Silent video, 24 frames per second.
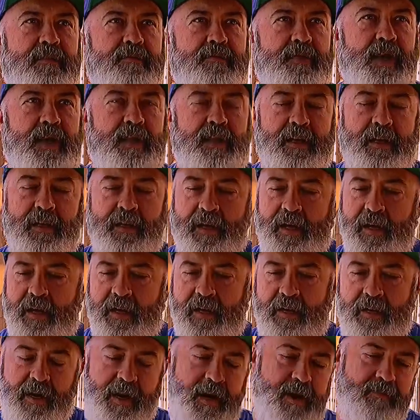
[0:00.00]
valley
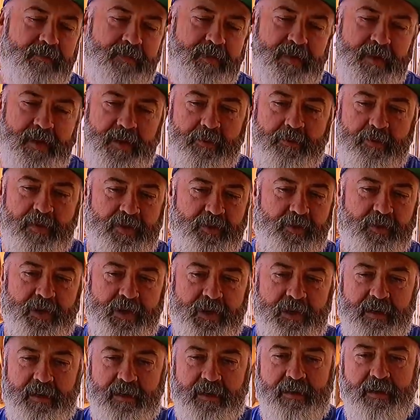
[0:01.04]
and everything in
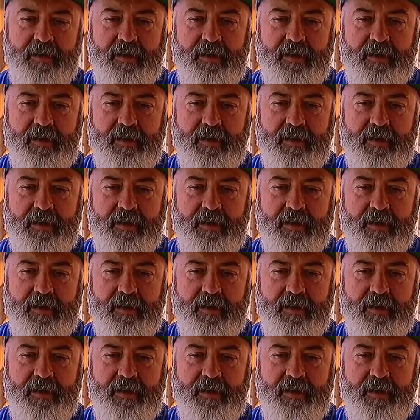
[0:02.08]
between.